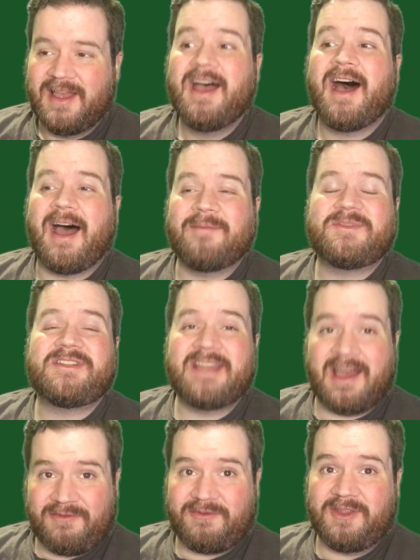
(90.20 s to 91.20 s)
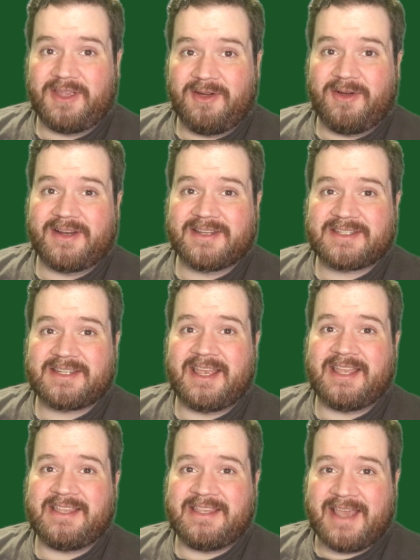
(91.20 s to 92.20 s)
I'm definitely going to
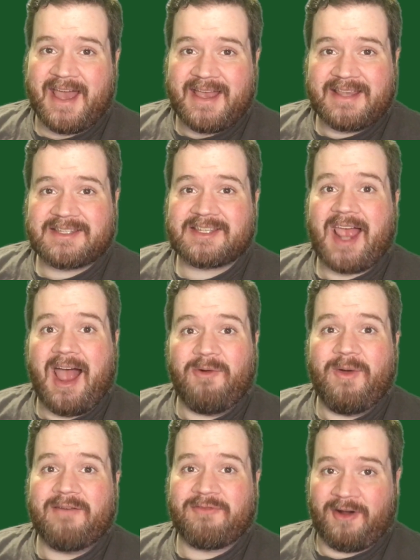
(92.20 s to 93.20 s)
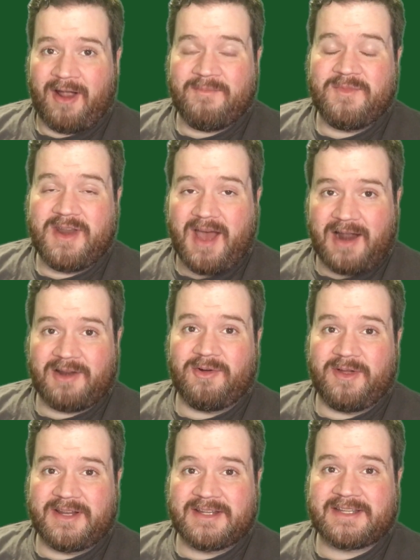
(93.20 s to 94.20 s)
say yes. However, I'm not
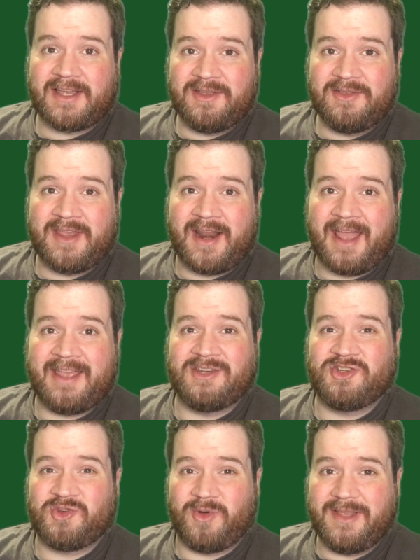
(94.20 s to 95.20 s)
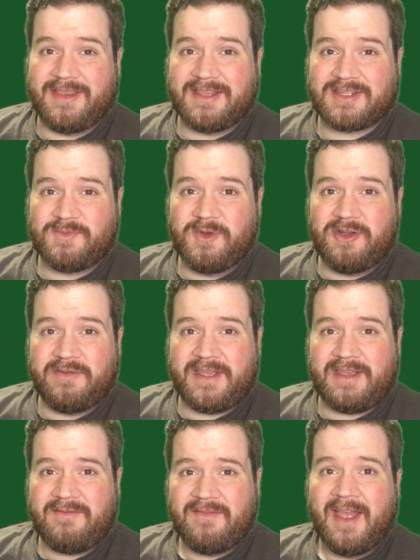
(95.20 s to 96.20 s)
going to tell you that I enjoyed this
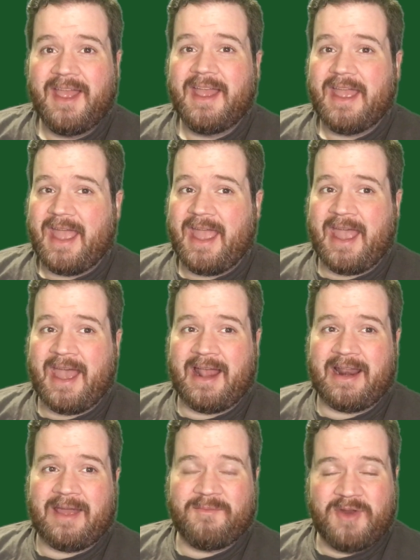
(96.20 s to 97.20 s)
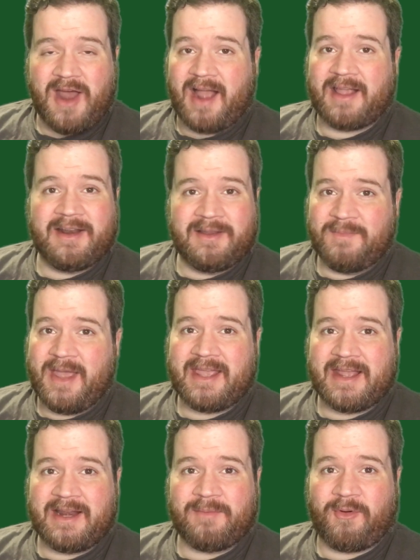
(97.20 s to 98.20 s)
movie, and I'm not going to
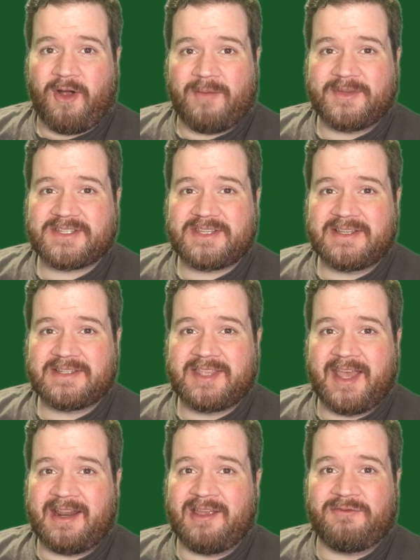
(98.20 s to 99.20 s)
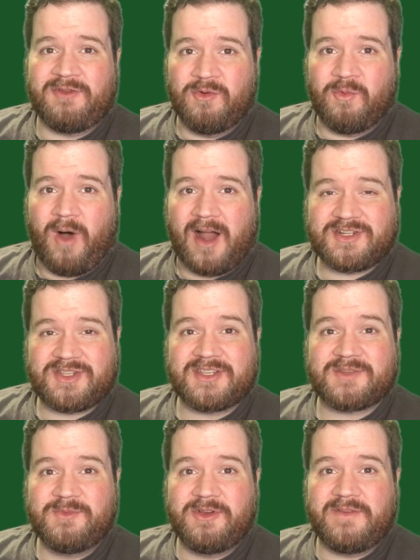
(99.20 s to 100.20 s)
make any promises that if you watch
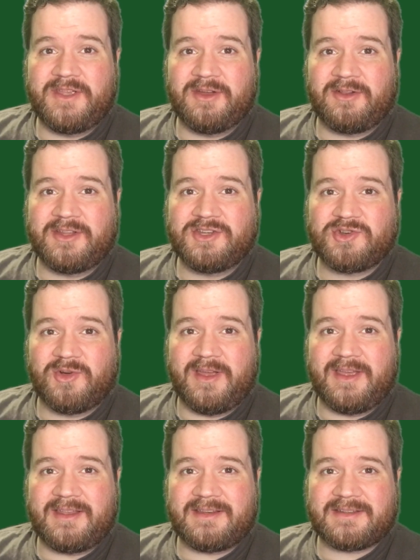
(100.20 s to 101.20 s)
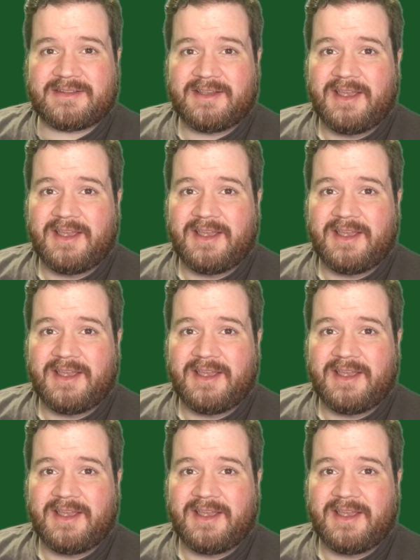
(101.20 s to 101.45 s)
this movie, you'll enjoy it.